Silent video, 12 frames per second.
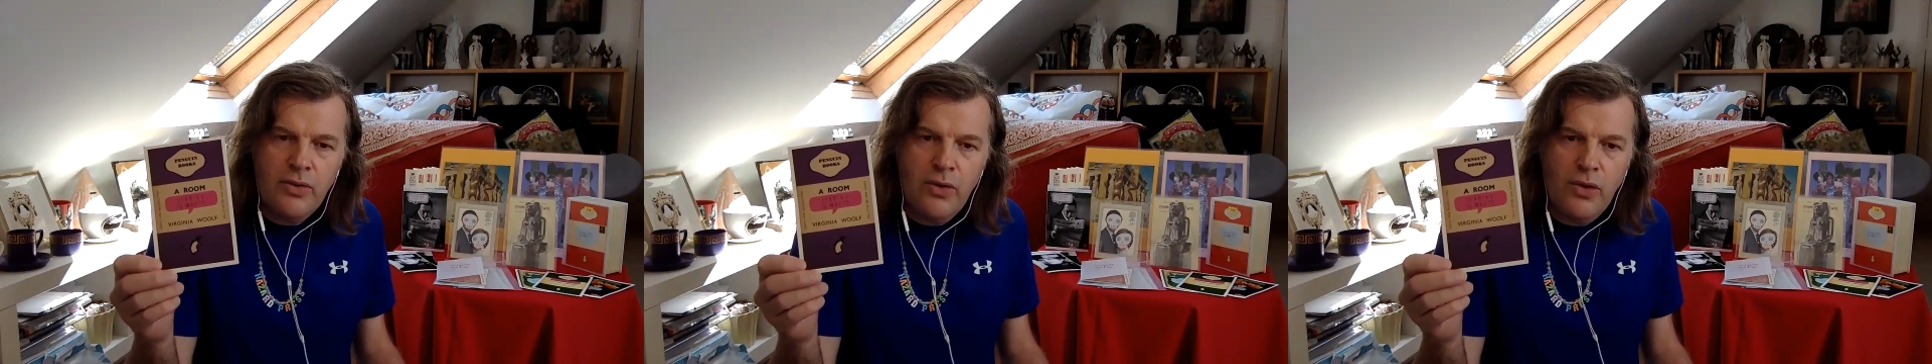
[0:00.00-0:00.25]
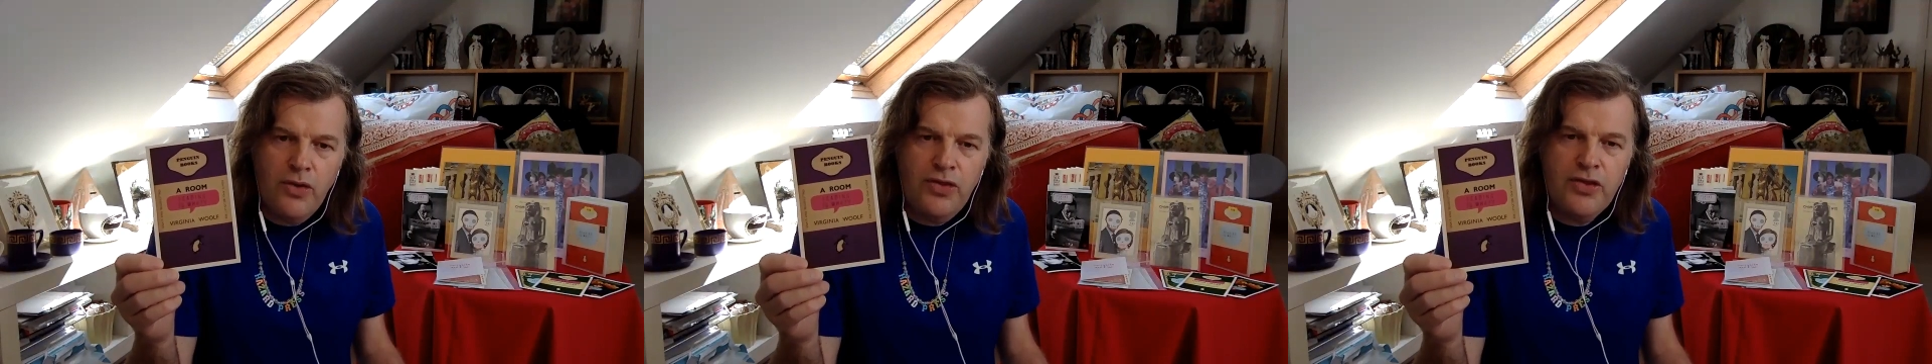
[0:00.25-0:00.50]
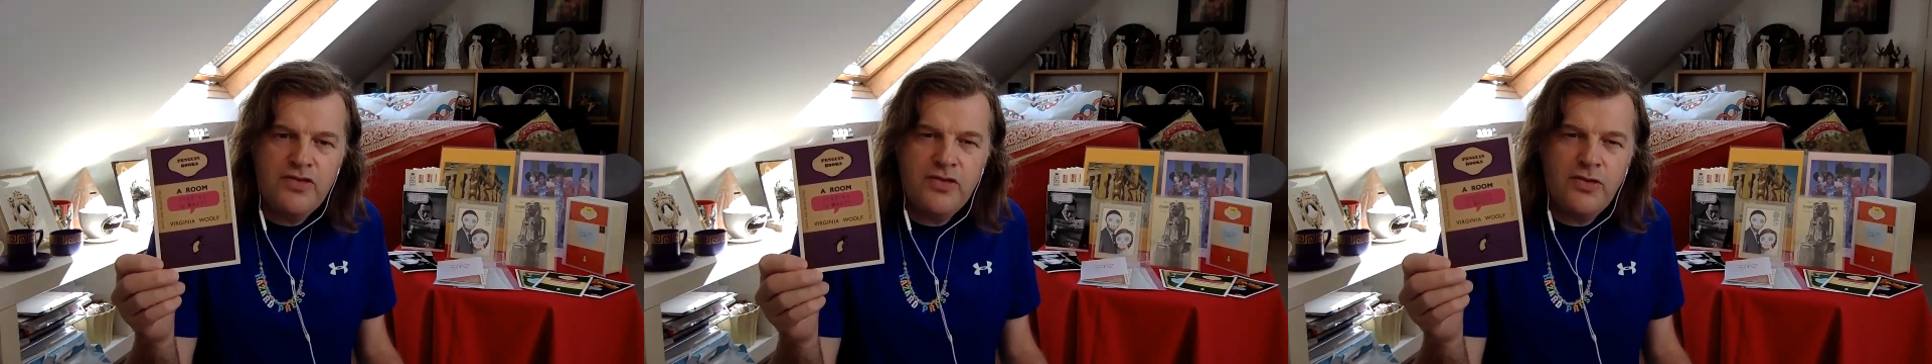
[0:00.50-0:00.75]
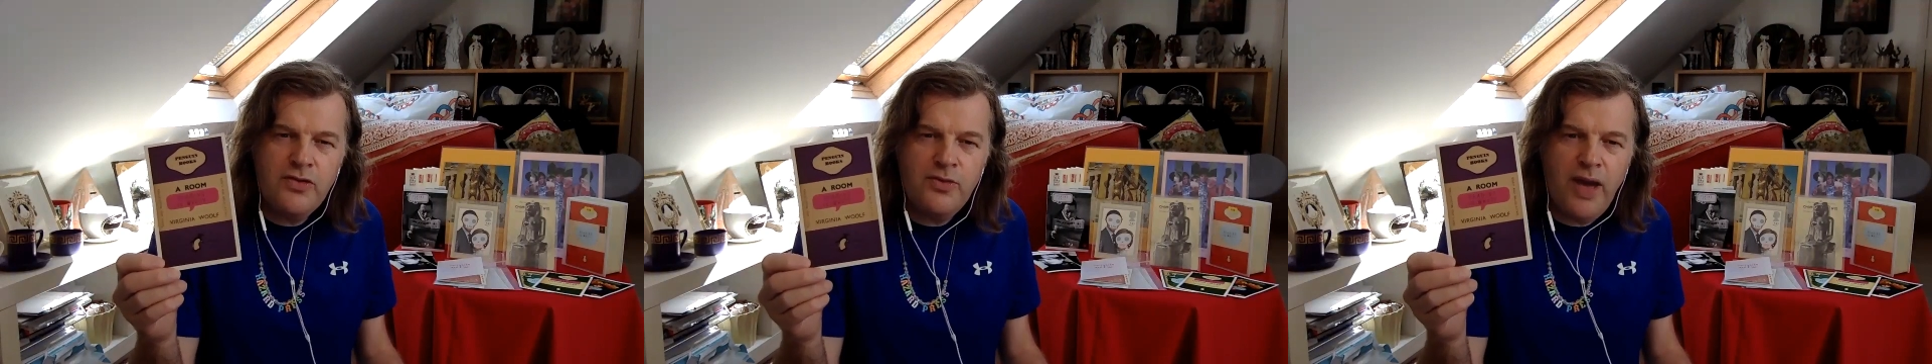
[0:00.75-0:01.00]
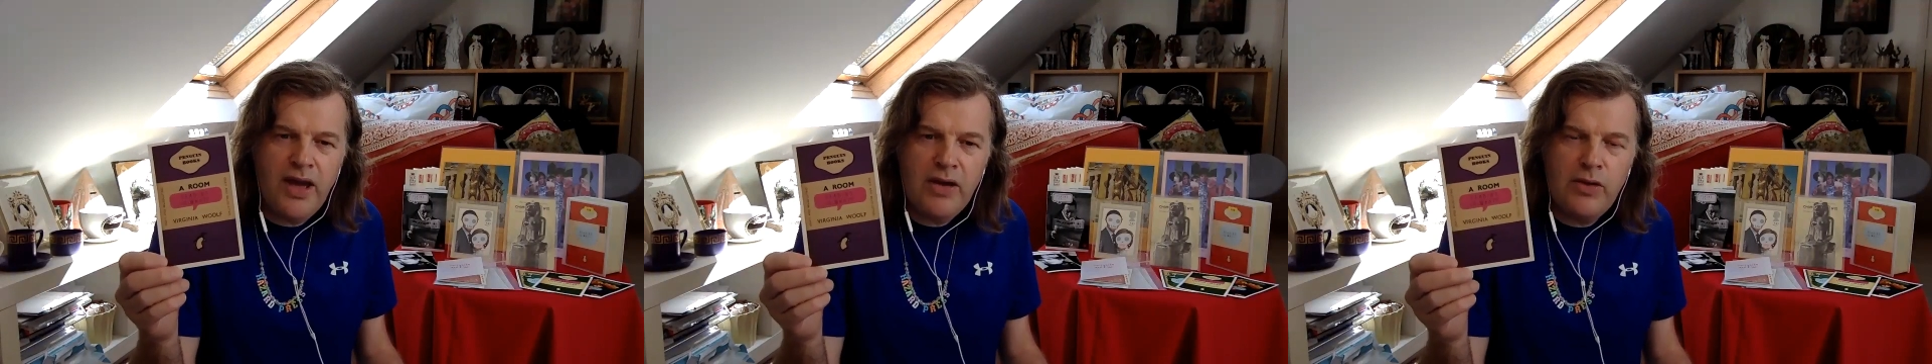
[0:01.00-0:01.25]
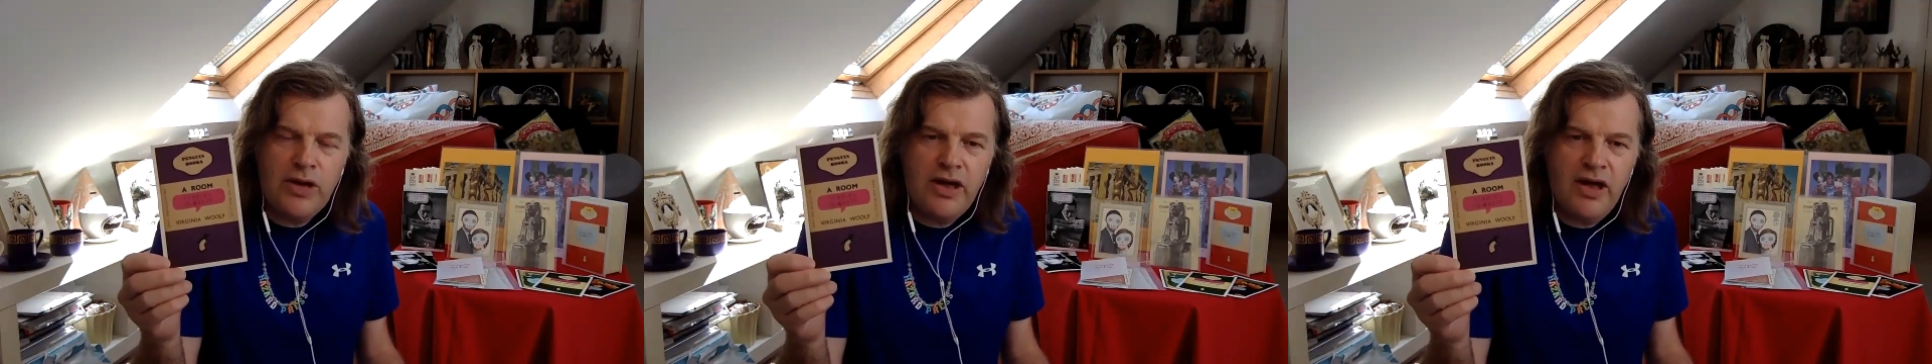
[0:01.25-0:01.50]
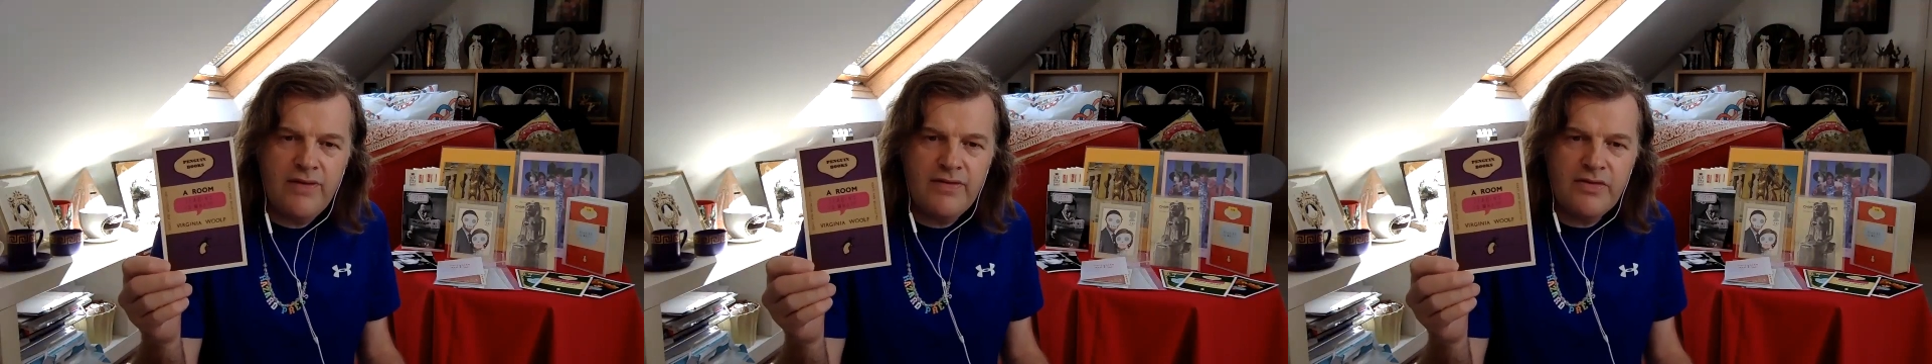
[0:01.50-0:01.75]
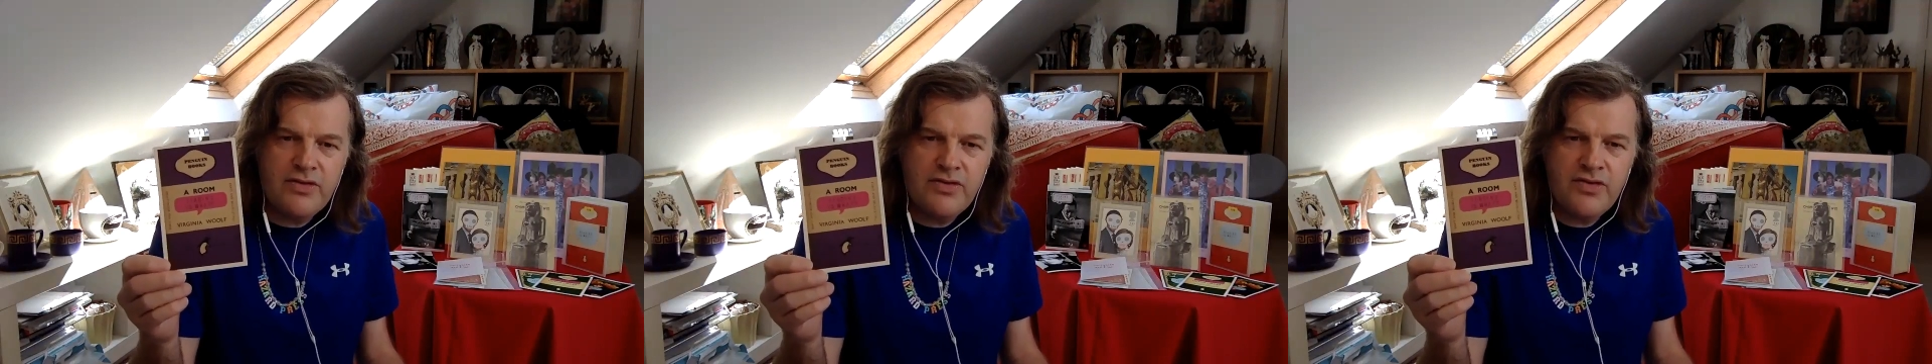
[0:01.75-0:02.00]
authors, this is penguin
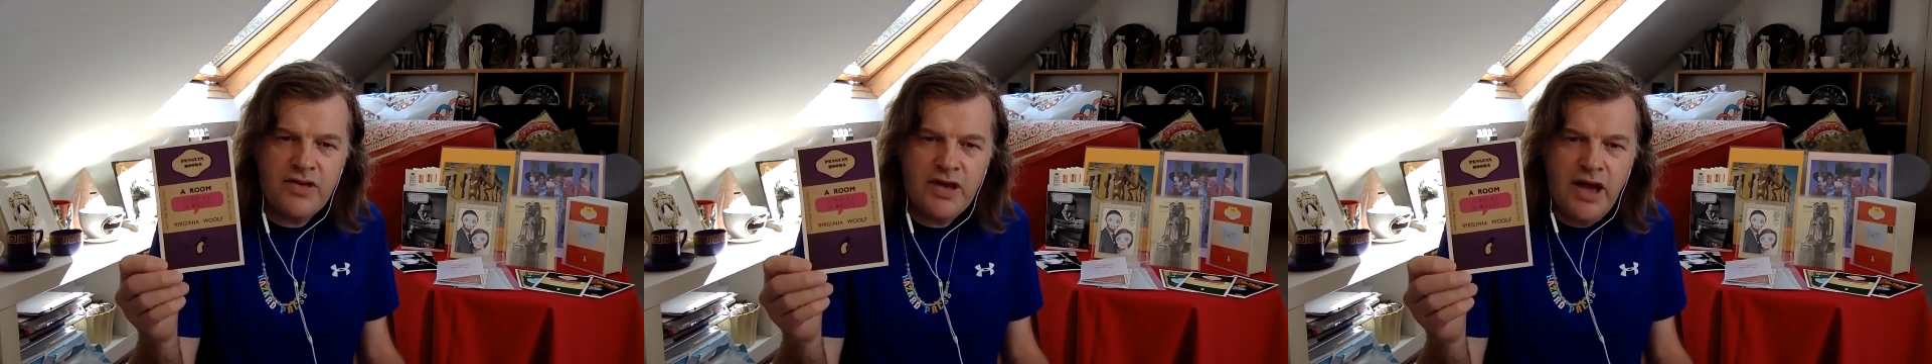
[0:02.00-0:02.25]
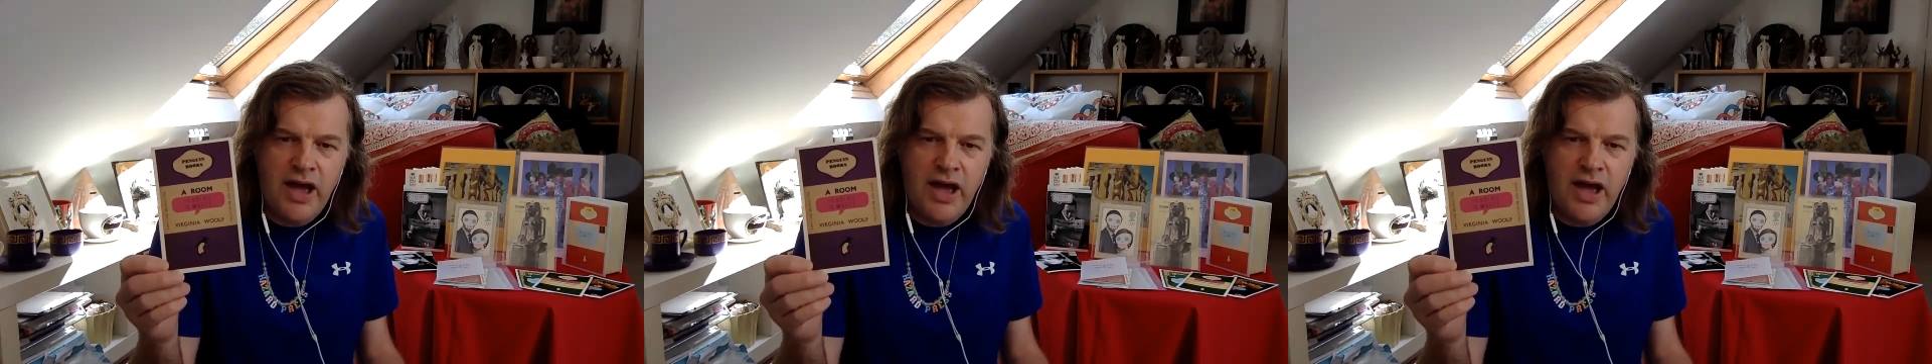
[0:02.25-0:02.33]
covers.